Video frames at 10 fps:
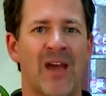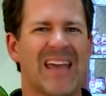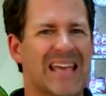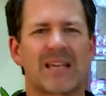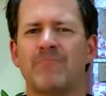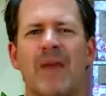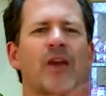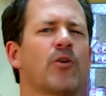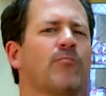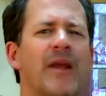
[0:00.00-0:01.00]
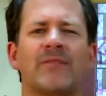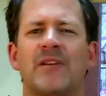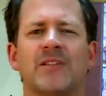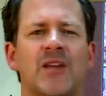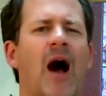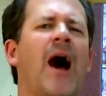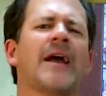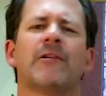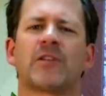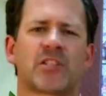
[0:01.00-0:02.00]
It can make or break the
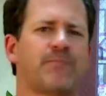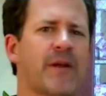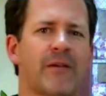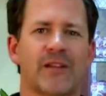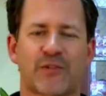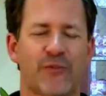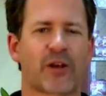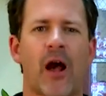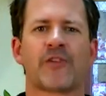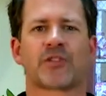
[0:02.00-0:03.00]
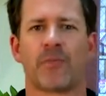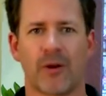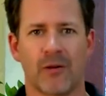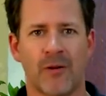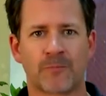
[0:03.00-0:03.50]
entire experience for the customer.